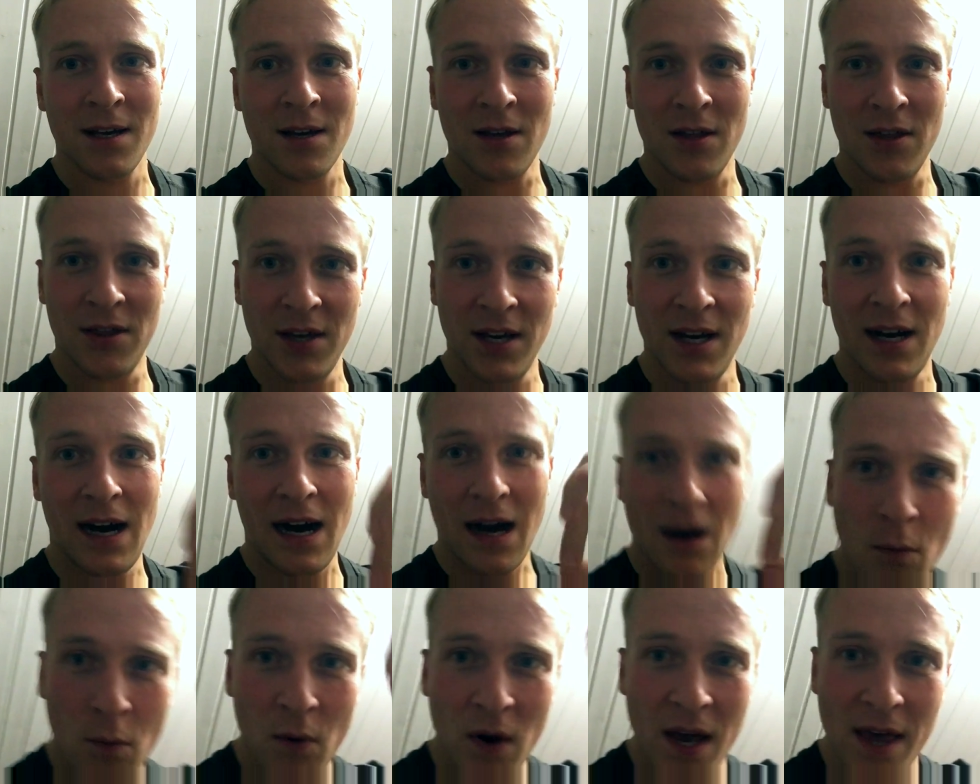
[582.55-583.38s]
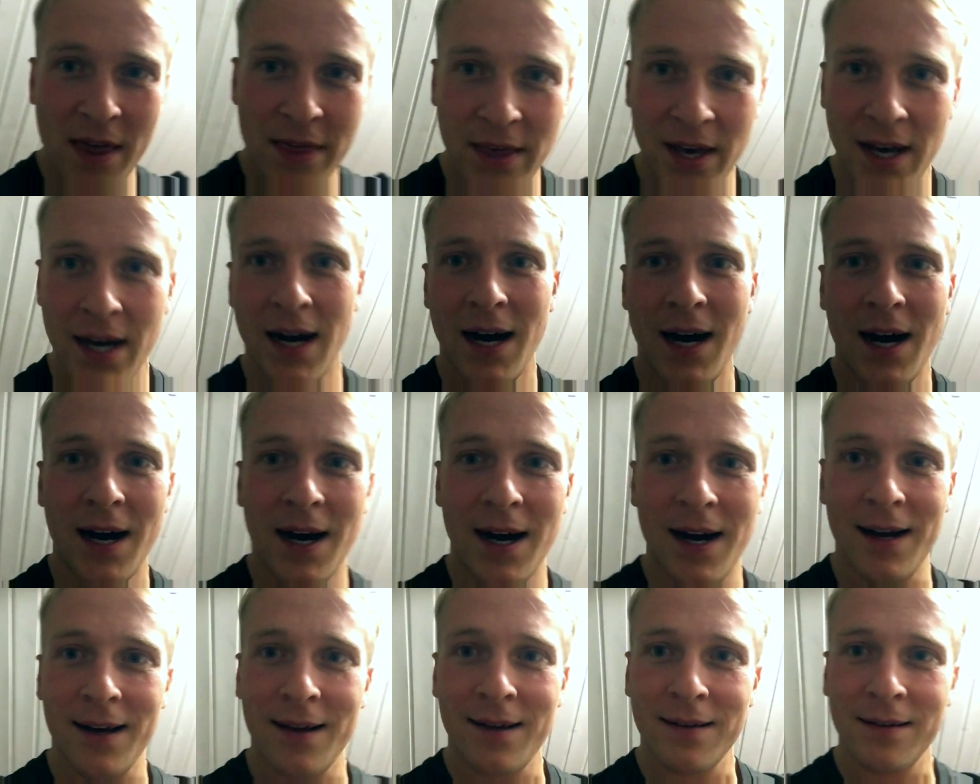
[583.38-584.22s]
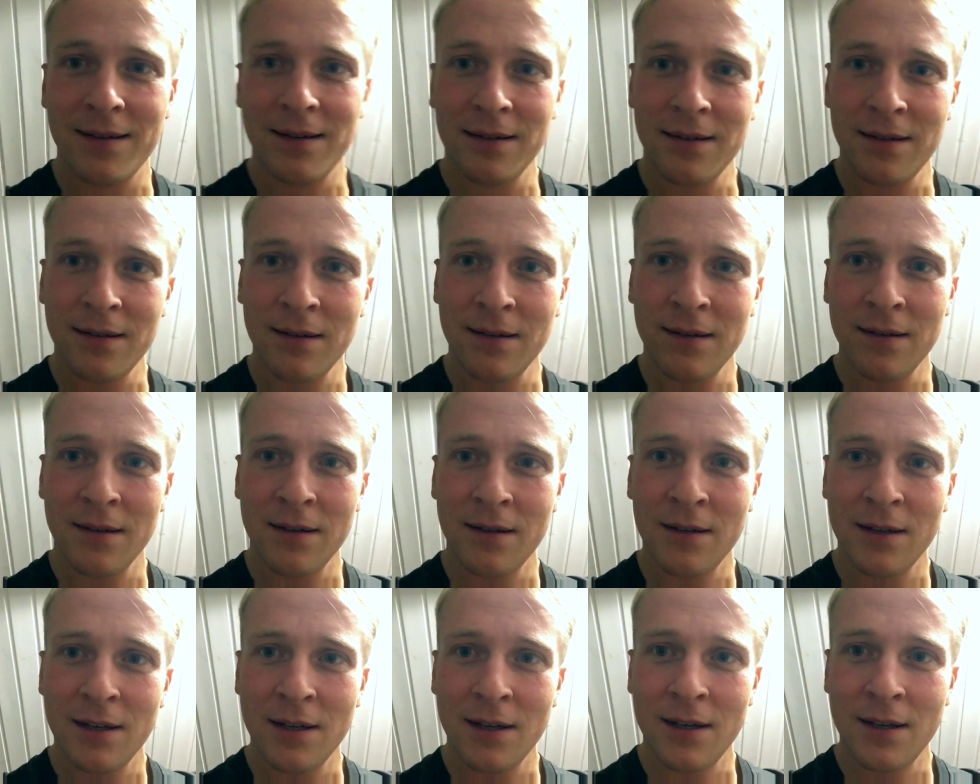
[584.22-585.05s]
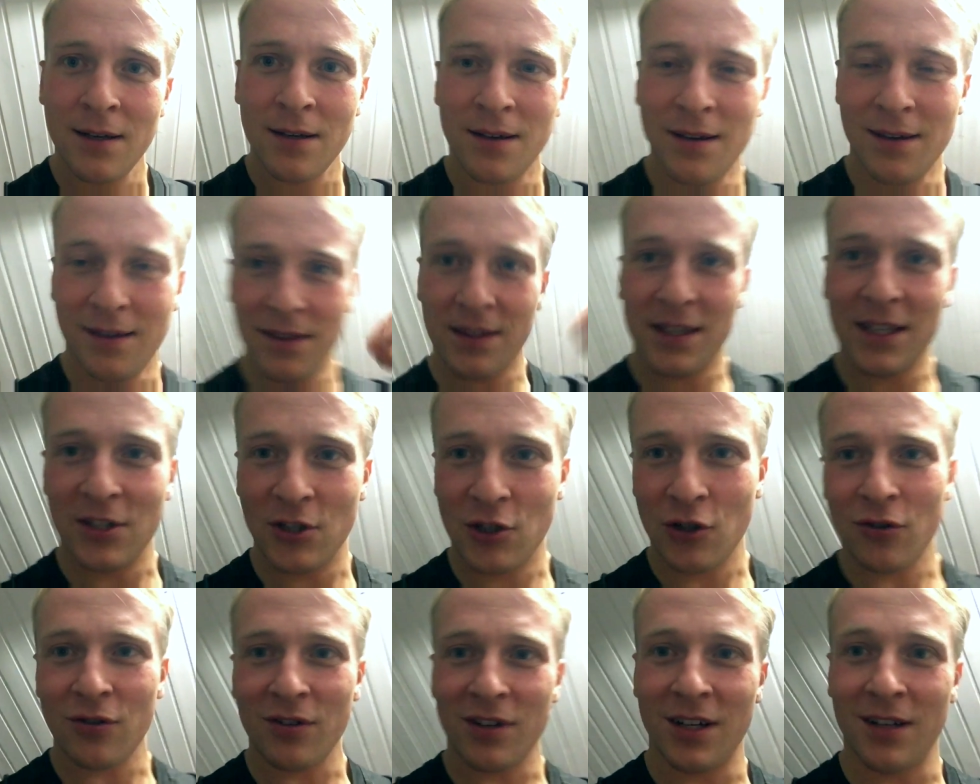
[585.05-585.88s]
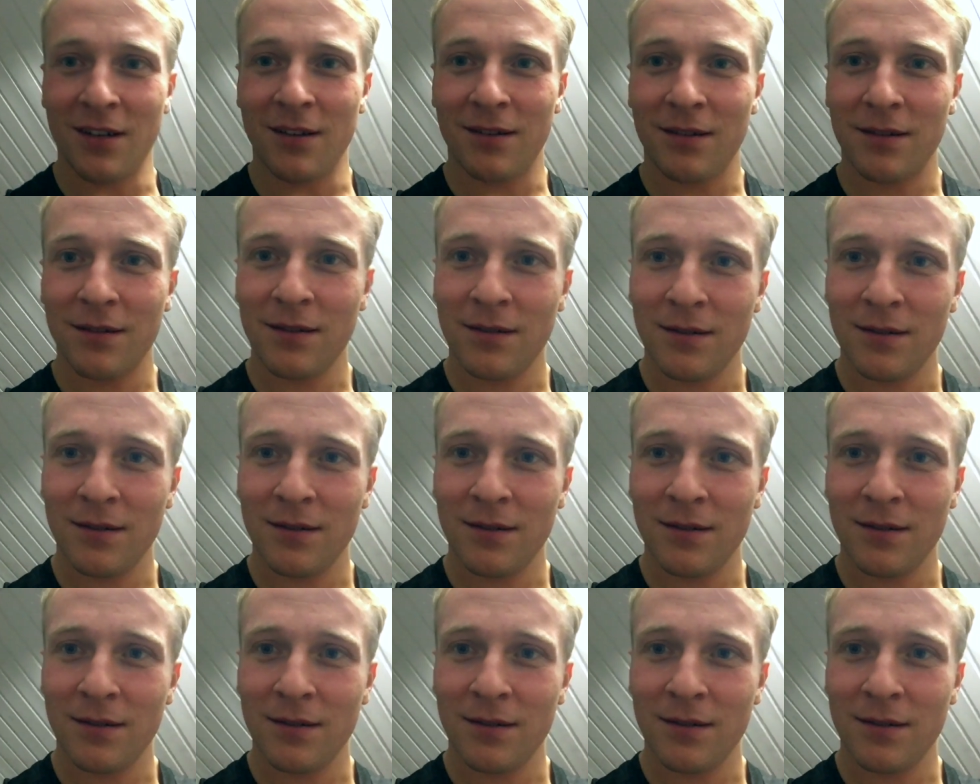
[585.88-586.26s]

They are where they are in their journey.